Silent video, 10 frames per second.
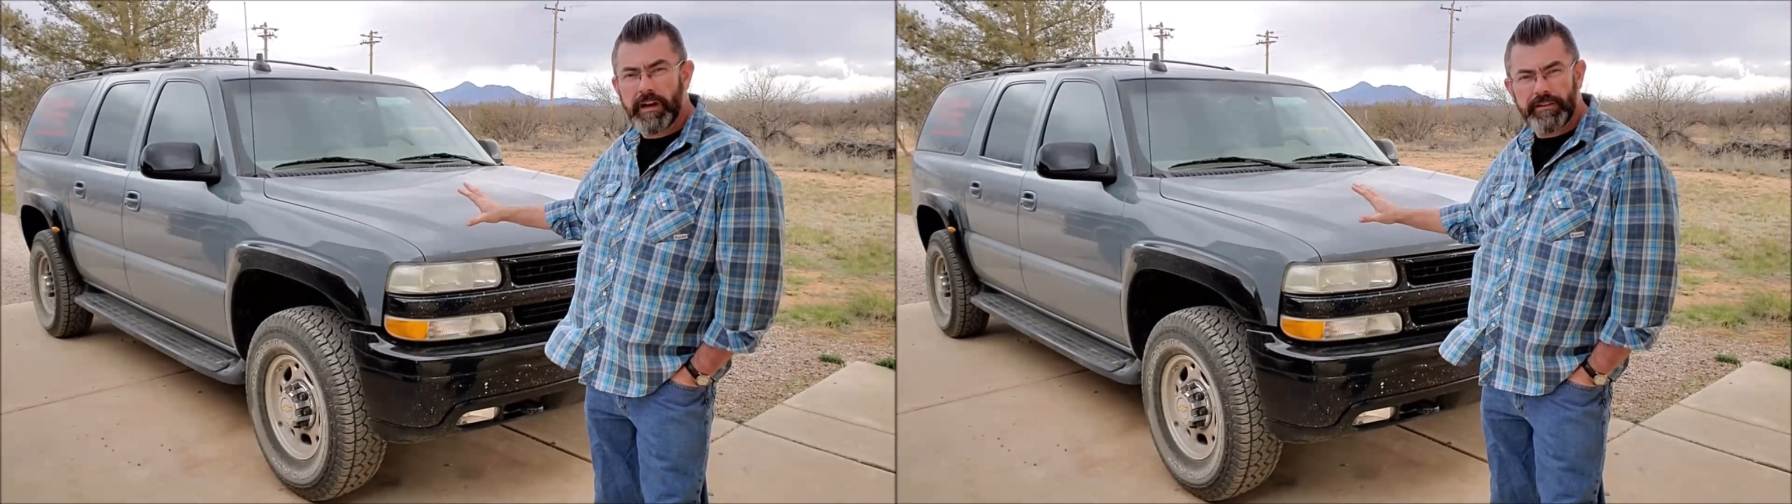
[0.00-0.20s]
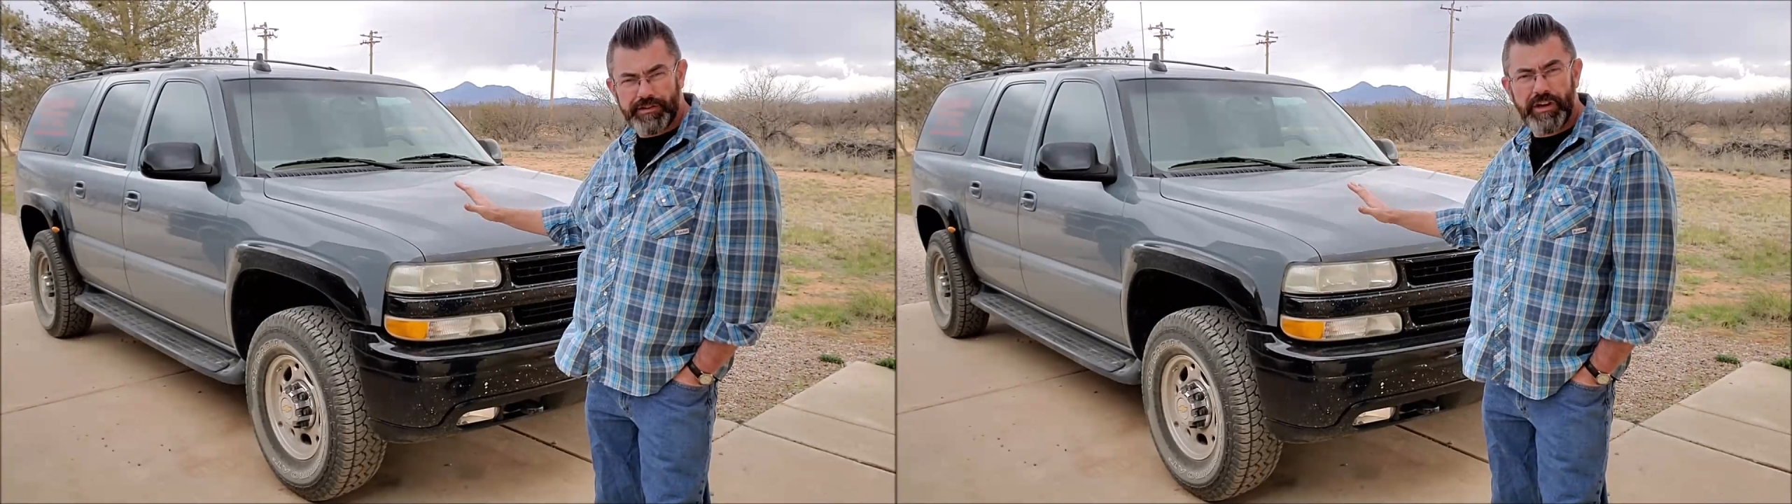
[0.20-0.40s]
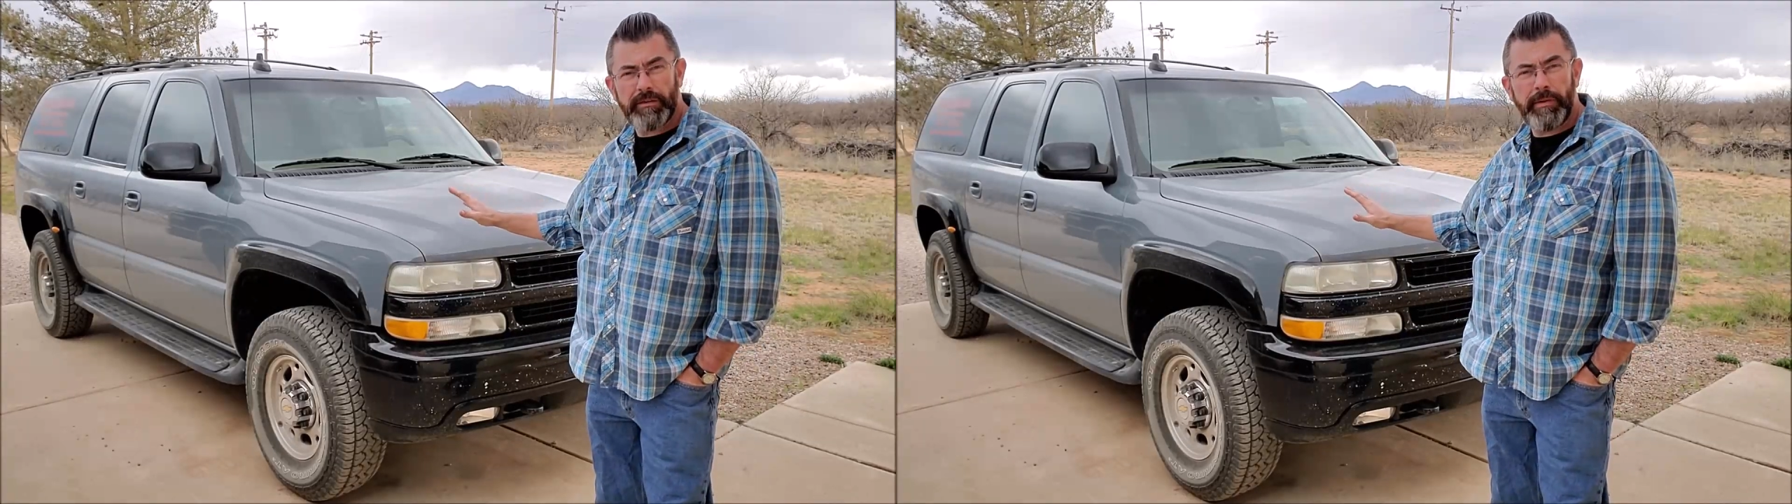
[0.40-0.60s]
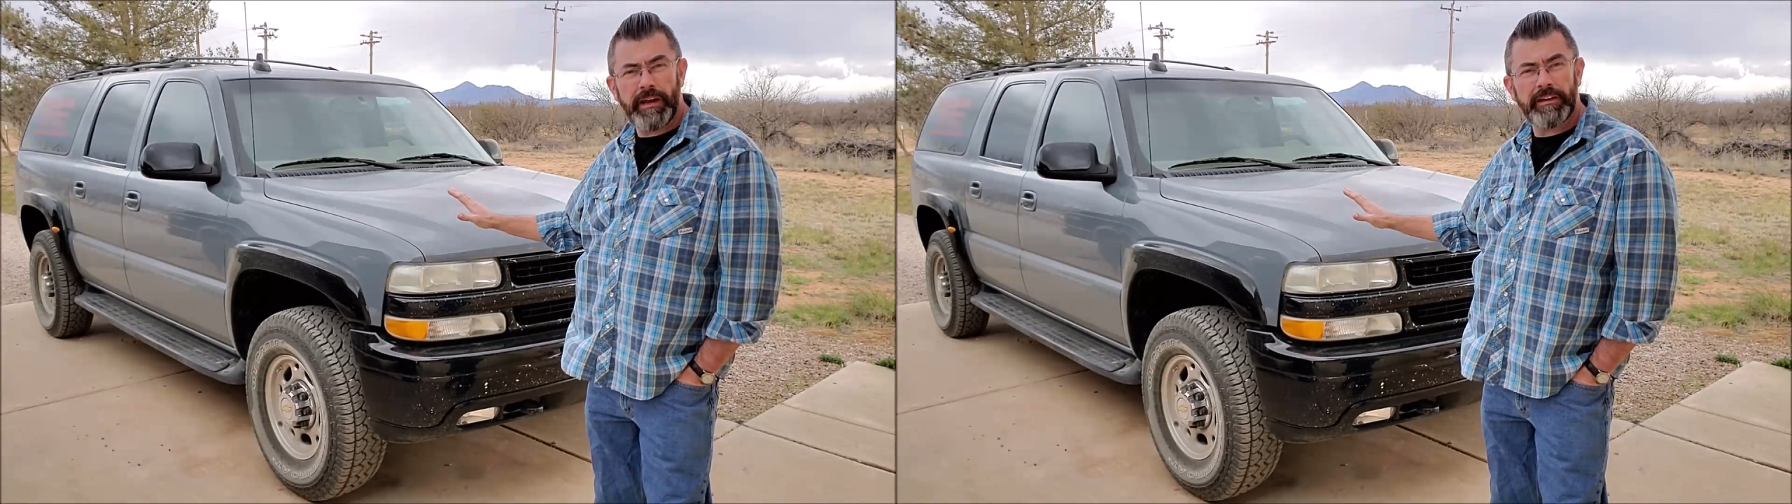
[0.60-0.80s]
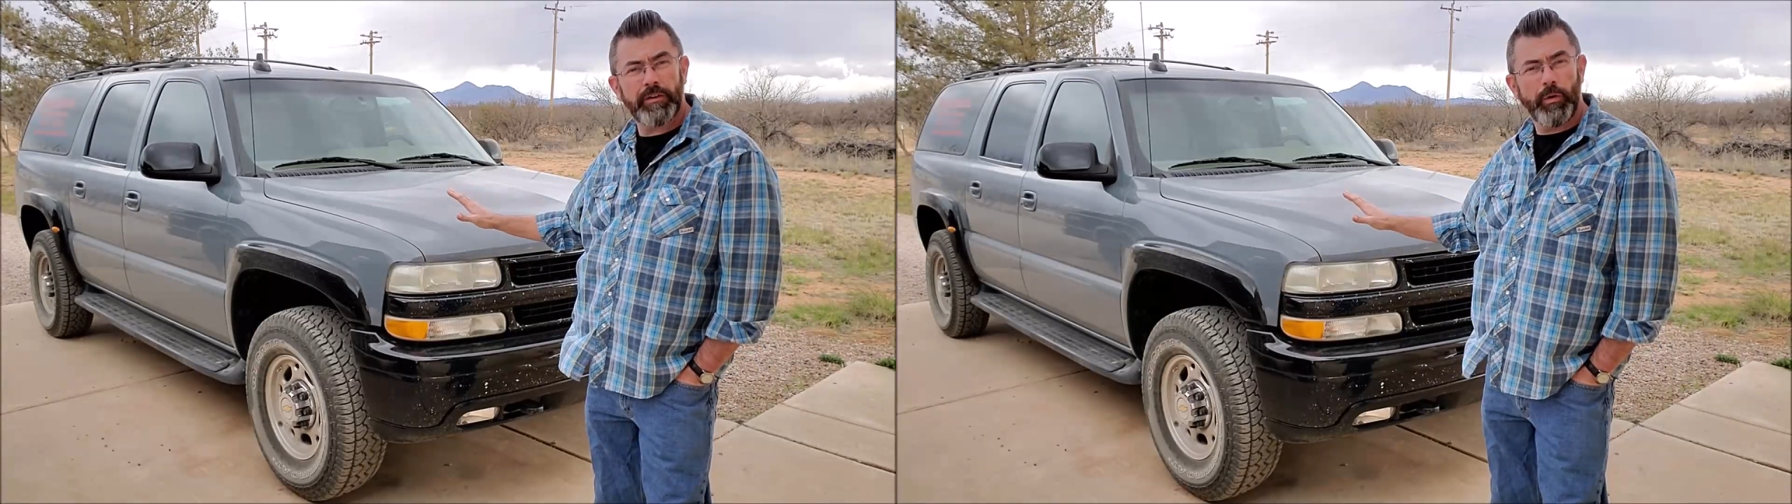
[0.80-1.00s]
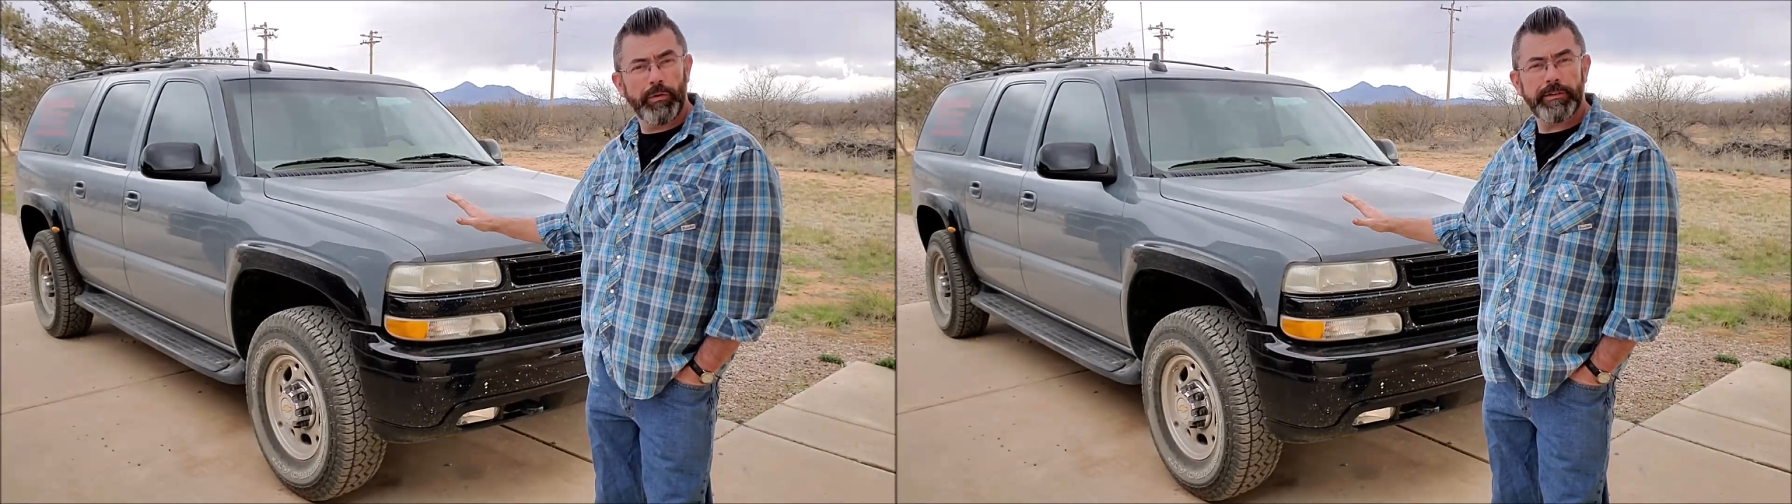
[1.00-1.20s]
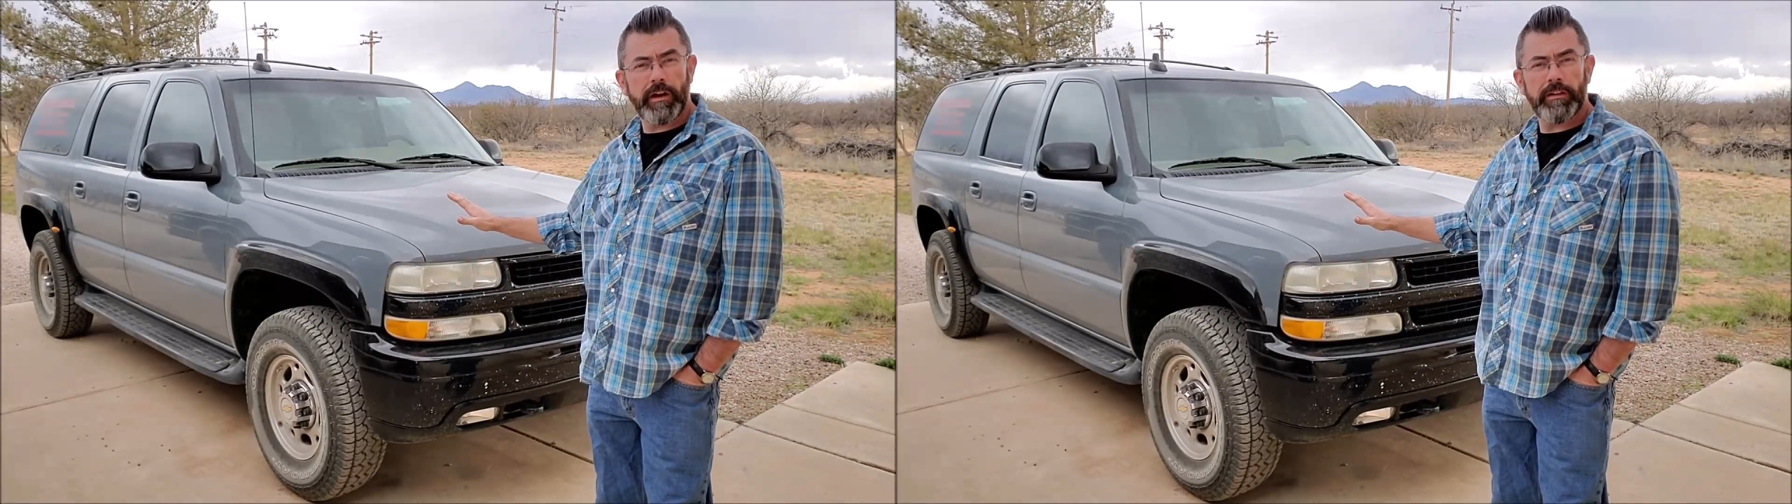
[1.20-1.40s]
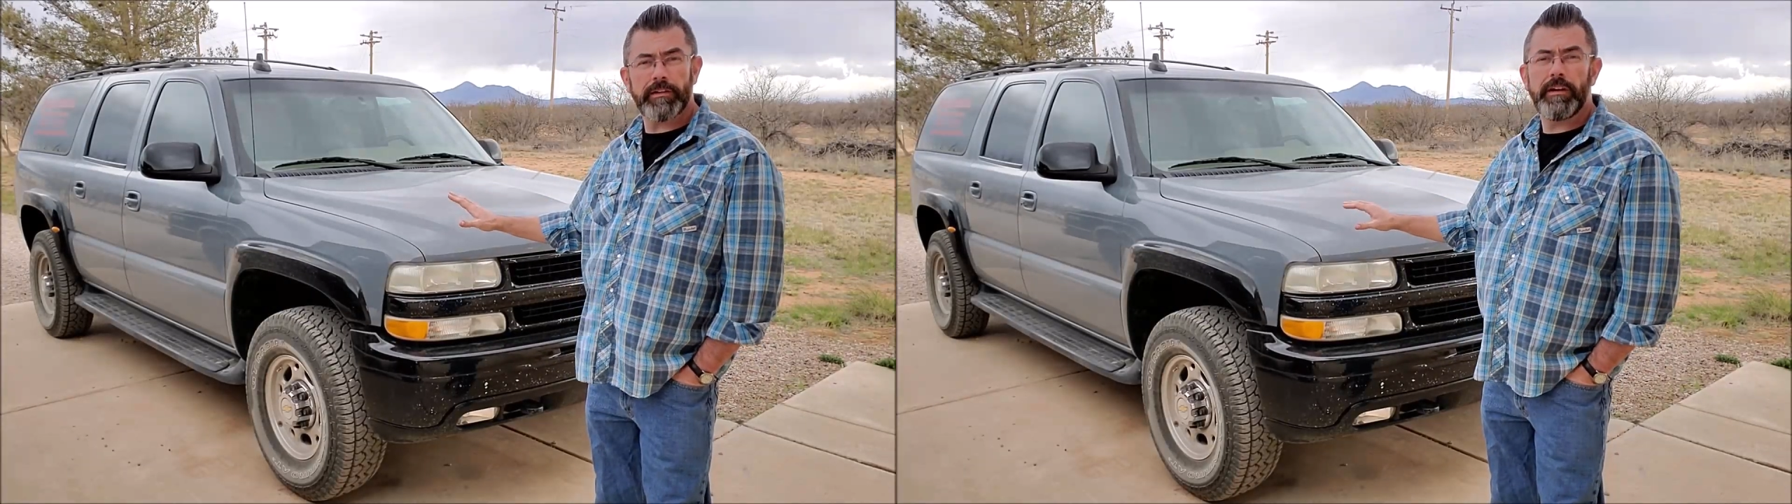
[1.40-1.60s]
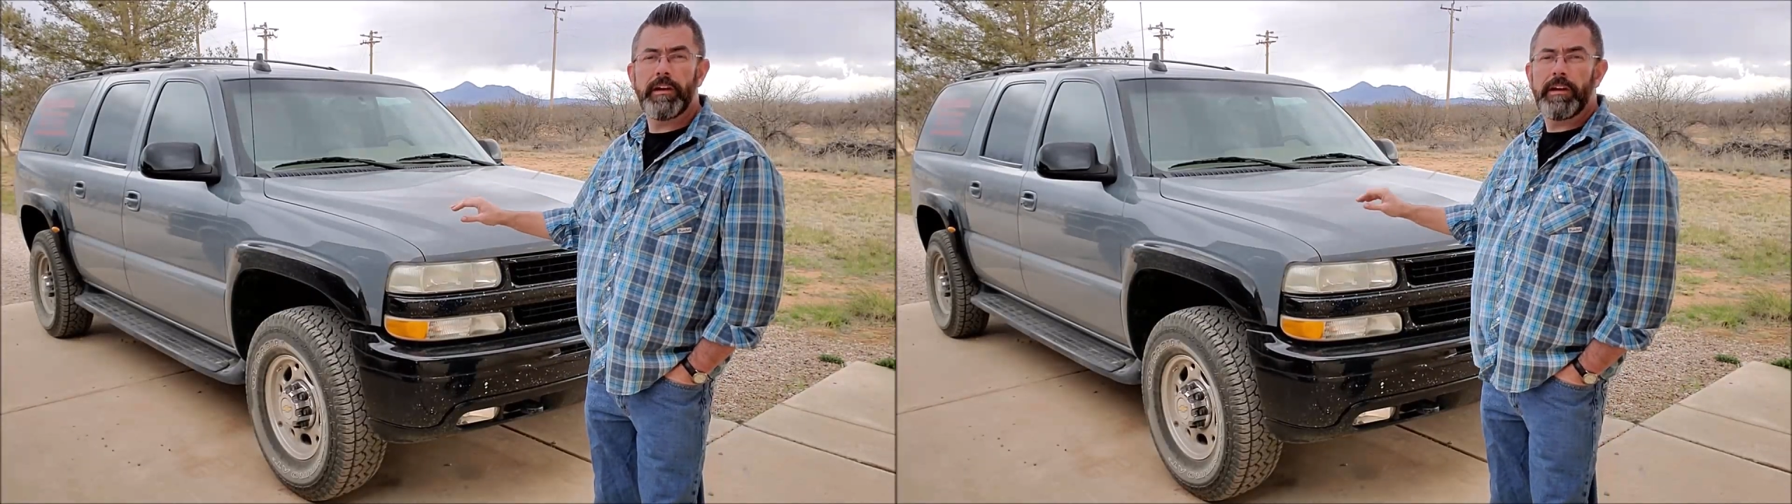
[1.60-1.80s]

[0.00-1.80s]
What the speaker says: kind of champagne gold color